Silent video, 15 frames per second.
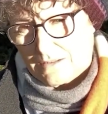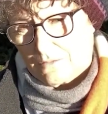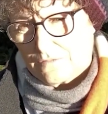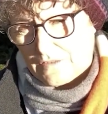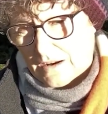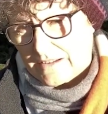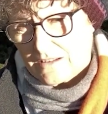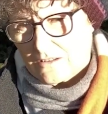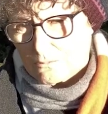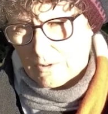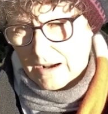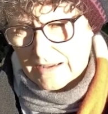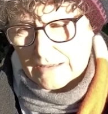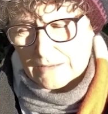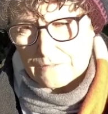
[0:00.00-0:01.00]
find a
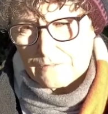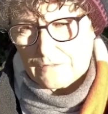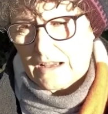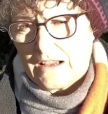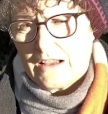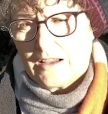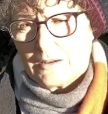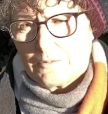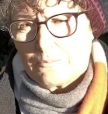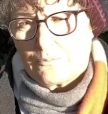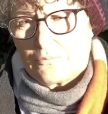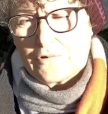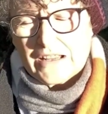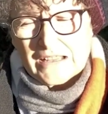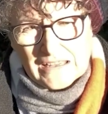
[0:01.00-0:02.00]
way of
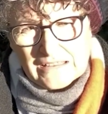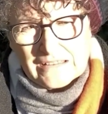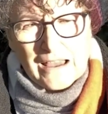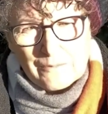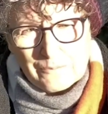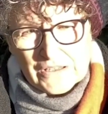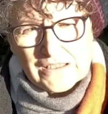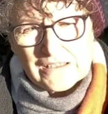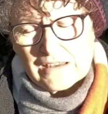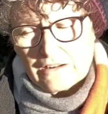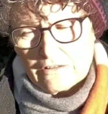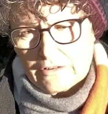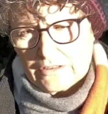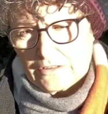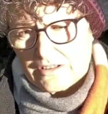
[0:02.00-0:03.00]
bringing that
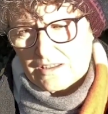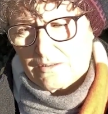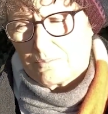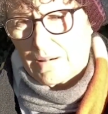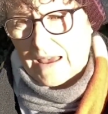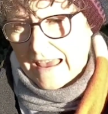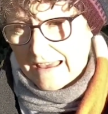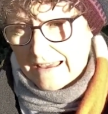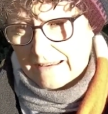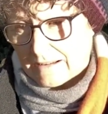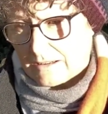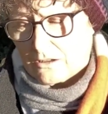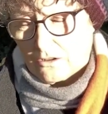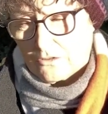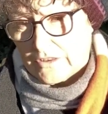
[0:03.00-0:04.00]
material to bear
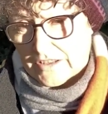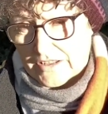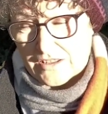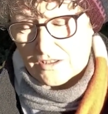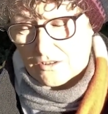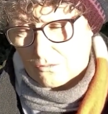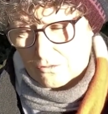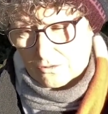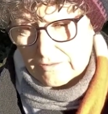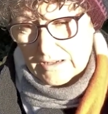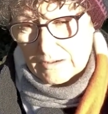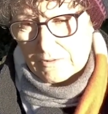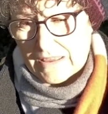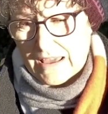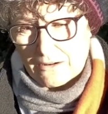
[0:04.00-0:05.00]
on this story
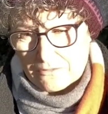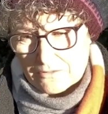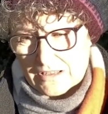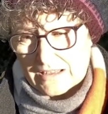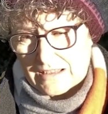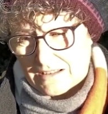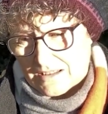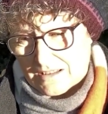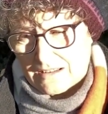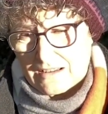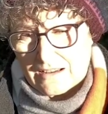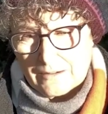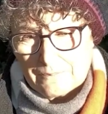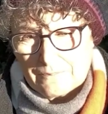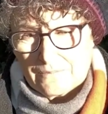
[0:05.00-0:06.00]
without it
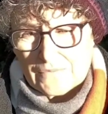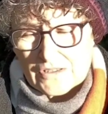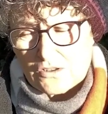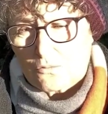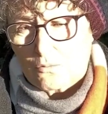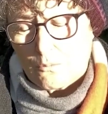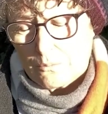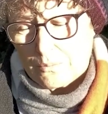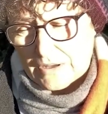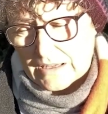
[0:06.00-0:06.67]
swamping